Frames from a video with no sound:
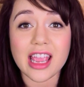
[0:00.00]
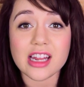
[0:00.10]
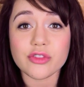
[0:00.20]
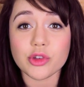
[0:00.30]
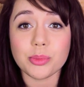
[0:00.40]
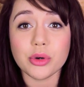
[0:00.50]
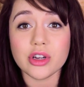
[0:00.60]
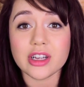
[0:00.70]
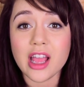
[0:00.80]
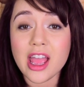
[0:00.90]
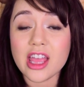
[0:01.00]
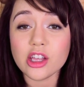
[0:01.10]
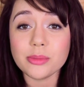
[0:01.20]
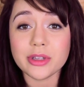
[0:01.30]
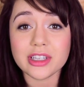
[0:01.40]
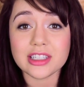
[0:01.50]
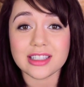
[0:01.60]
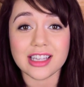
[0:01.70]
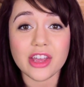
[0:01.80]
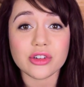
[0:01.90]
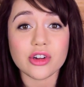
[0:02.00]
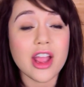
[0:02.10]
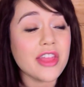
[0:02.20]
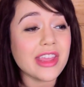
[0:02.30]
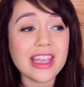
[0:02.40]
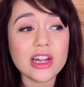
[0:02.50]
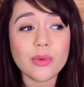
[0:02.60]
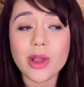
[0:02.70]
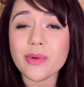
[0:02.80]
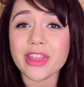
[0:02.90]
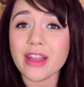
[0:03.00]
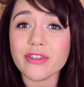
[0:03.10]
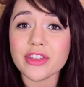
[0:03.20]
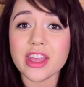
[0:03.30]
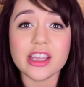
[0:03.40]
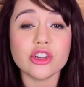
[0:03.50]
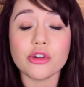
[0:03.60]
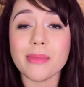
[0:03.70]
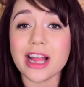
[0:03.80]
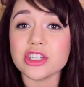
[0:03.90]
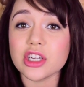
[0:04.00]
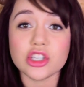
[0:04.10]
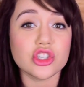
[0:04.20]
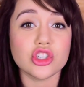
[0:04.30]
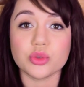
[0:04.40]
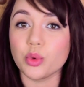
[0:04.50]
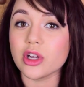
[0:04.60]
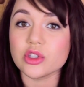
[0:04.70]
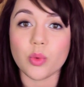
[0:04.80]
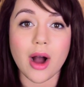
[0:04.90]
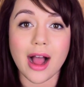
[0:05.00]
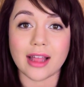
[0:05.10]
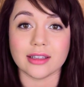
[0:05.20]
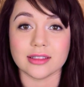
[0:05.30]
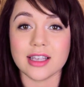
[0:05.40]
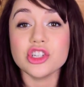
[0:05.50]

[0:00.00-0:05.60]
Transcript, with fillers: and if you put hillbillies together, they get away with everything and your imagination just runs wild.